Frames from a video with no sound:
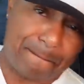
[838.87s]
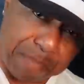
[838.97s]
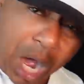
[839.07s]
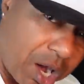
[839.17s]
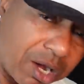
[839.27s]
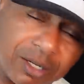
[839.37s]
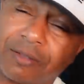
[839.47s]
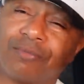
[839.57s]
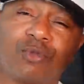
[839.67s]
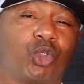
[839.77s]

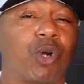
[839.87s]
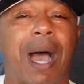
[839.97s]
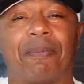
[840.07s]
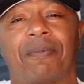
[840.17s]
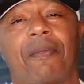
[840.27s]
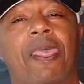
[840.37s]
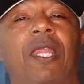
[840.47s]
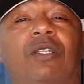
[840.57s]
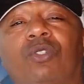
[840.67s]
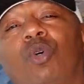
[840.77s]
Boom! Drop.
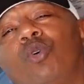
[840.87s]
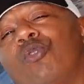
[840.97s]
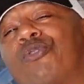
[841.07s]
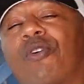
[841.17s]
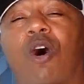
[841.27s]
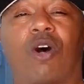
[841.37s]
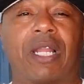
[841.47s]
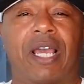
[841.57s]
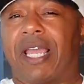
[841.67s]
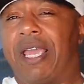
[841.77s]
Dude fall
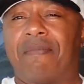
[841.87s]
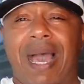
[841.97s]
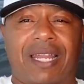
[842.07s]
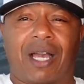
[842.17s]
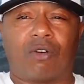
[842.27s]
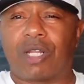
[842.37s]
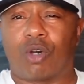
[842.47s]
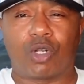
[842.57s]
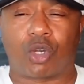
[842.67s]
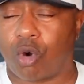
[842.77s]
down. Everybody out there
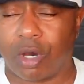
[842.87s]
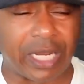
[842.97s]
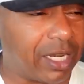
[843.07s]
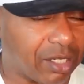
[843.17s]
on the court, they